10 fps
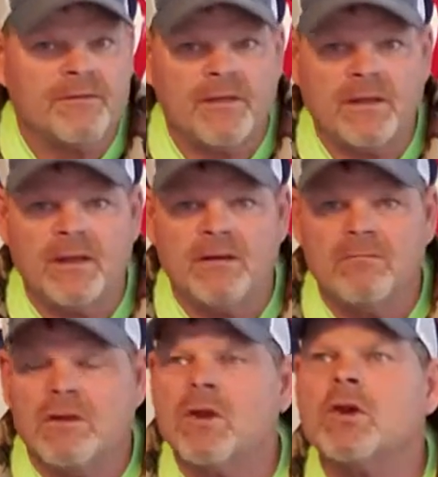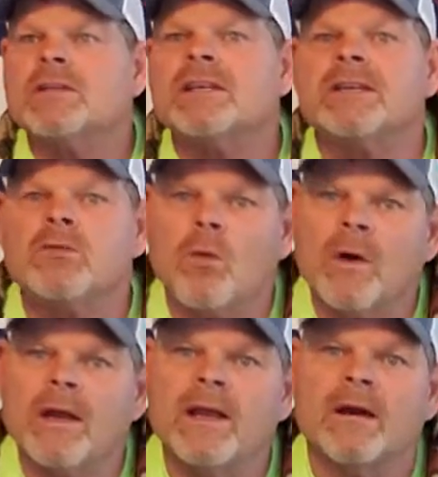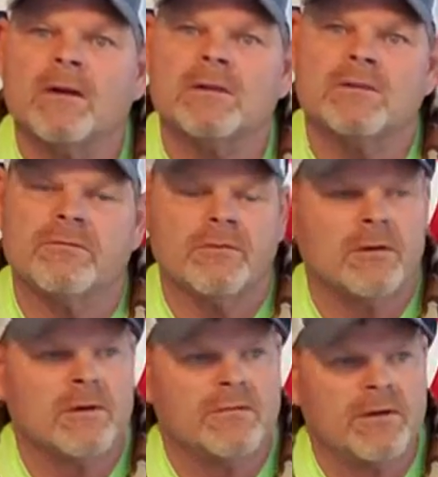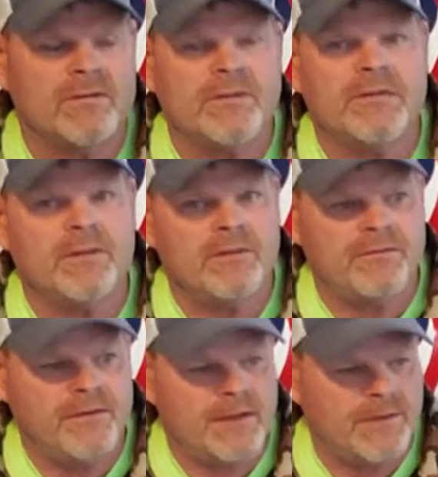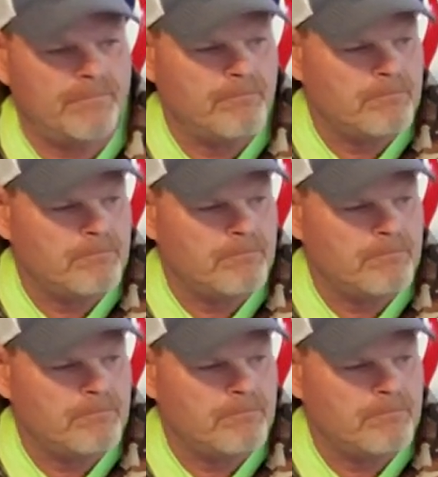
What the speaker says: you couldn't see 20 yards in front of you, 50 feet.